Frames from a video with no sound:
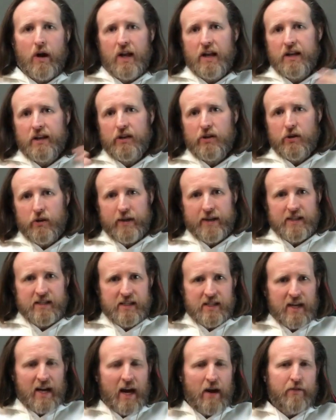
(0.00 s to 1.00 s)
And you can
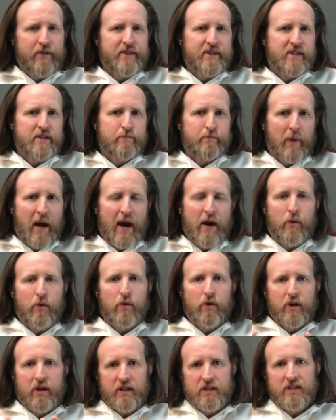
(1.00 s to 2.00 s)
see how this
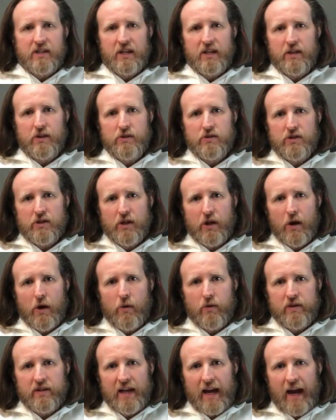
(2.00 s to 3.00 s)
spiral continues to
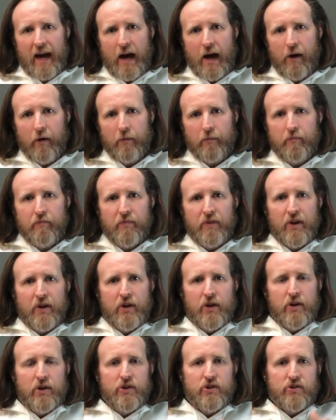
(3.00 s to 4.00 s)
go down.
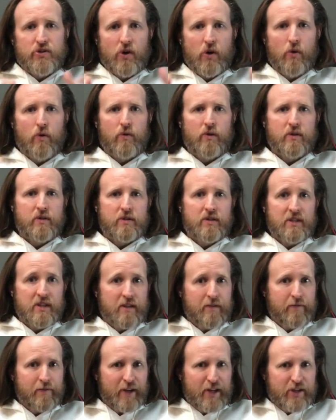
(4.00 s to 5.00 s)
So
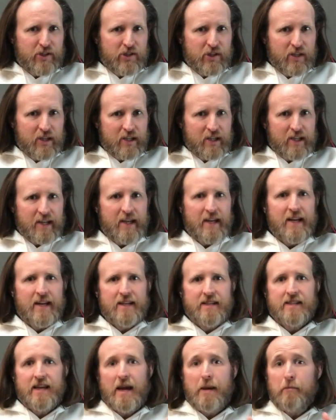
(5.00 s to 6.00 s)
deflation
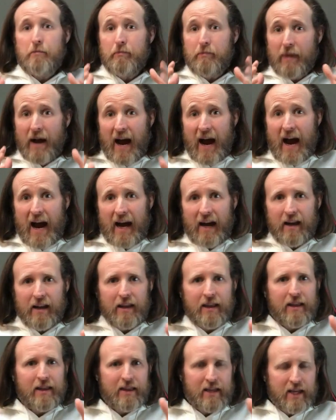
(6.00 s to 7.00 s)
is a
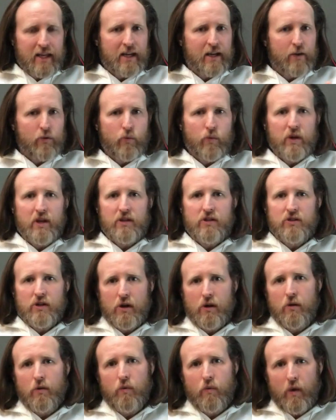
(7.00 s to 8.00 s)
bad thing. We
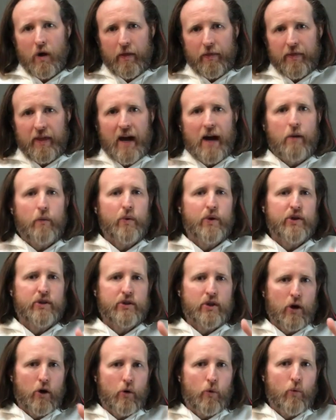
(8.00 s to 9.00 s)
don't want that. We
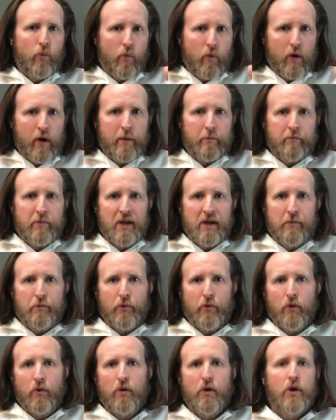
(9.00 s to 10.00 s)
don't want
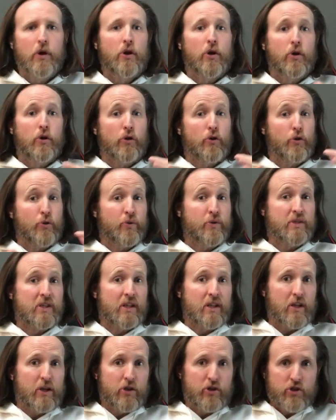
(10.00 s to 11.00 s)
people
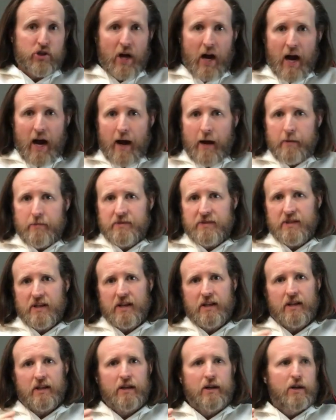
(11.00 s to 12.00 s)
losing their jobs
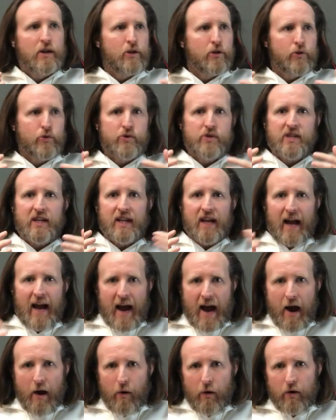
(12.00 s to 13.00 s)
and losing
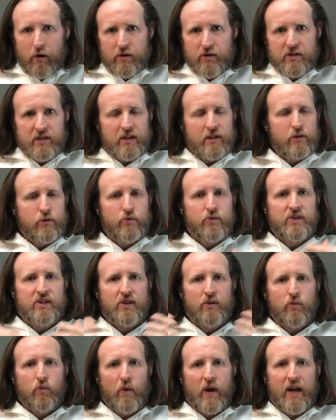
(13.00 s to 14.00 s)
hours and
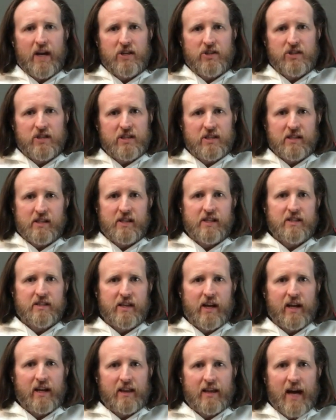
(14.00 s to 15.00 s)
losing wages, things
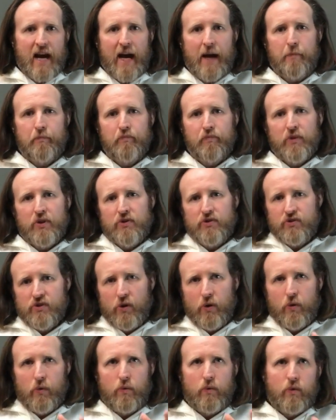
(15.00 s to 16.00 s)
like that.
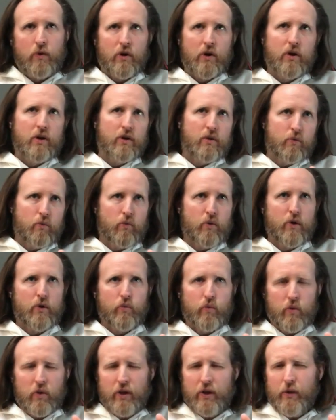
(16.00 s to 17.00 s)
So we
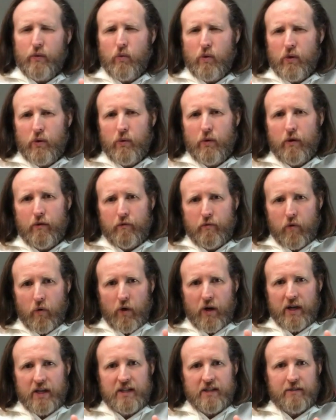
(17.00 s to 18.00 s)
really want to
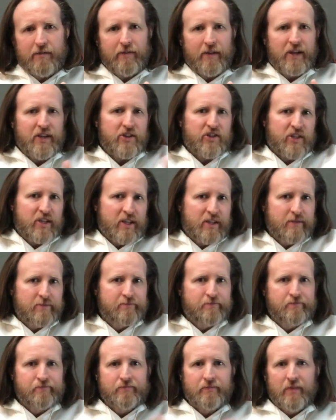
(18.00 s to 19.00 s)
avoid
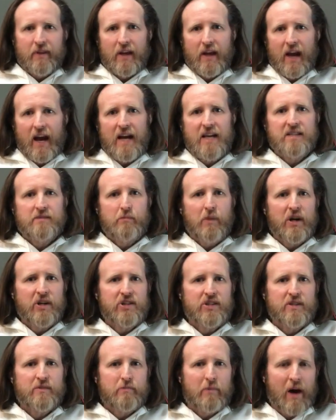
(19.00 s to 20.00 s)
deflation as
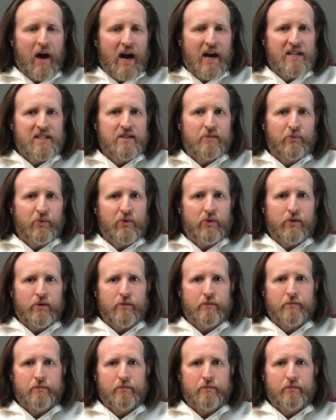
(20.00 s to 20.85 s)
much as possible.